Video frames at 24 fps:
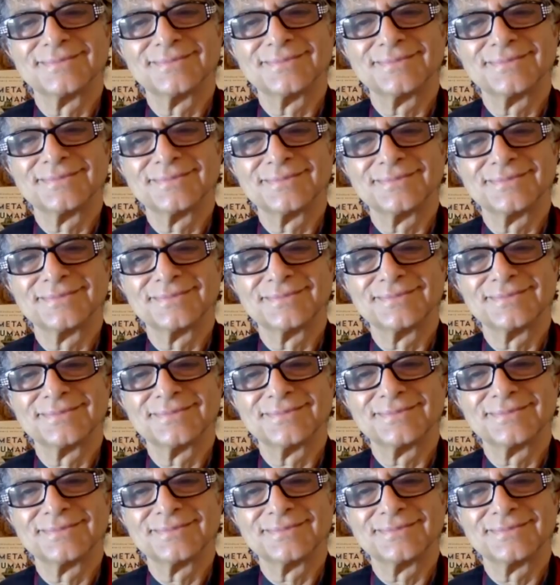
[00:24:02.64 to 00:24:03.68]

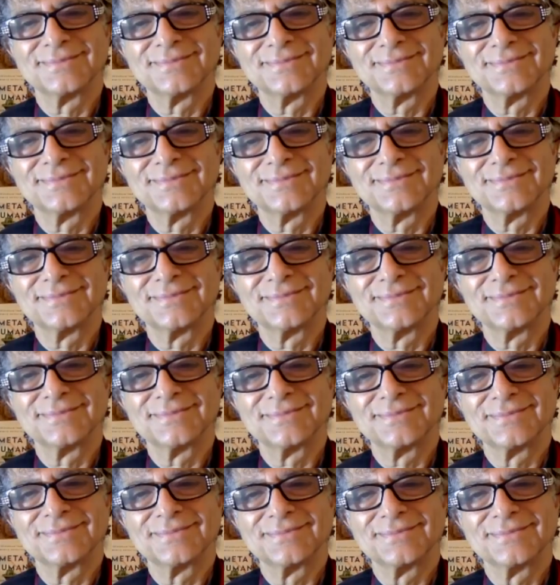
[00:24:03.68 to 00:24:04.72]

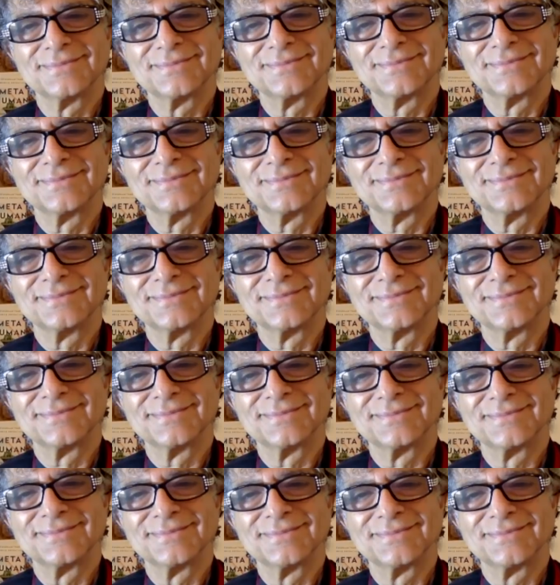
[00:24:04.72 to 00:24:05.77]

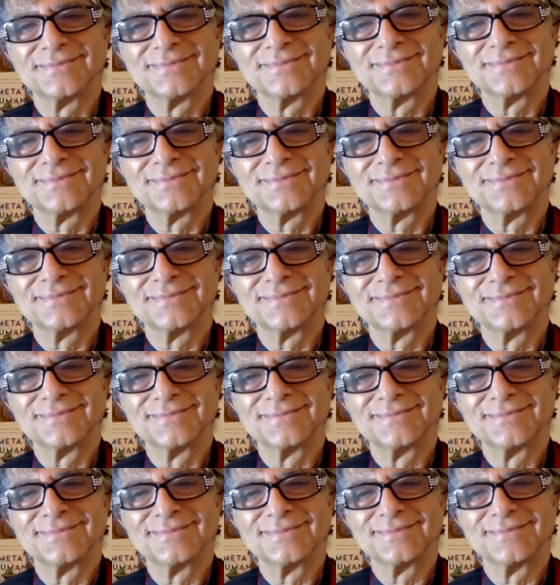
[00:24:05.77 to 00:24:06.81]

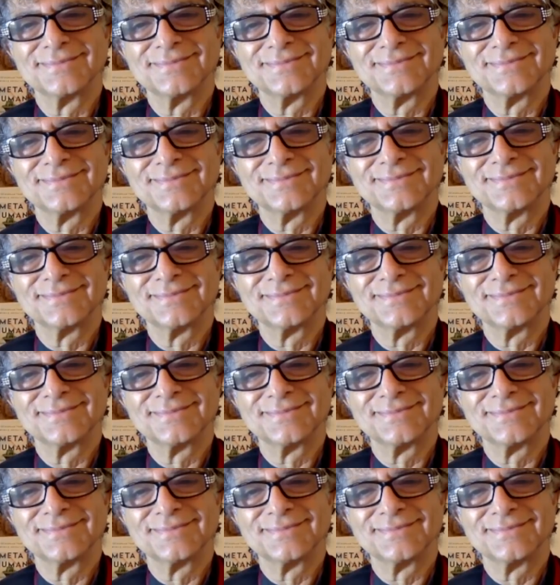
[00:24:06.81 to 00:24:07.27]
(silent)